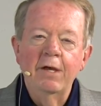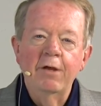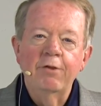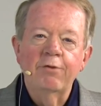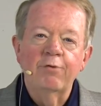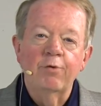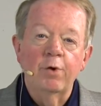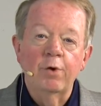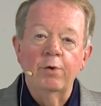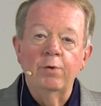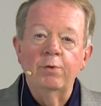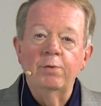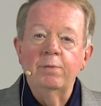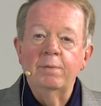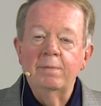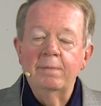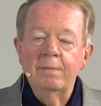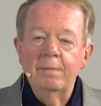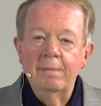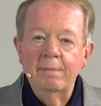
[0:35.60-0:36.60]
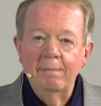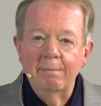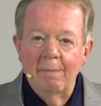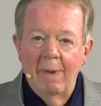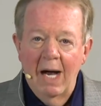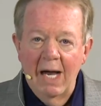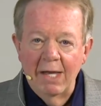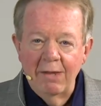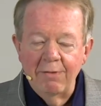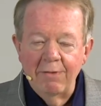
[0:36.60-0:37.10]
through
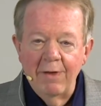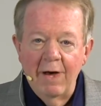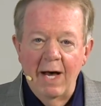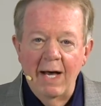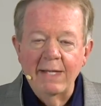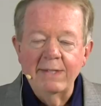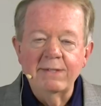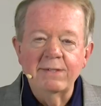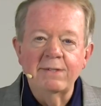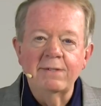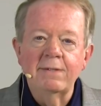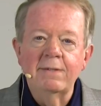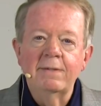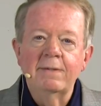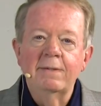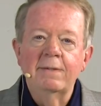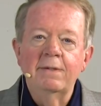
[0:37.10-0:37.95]
my thoughts,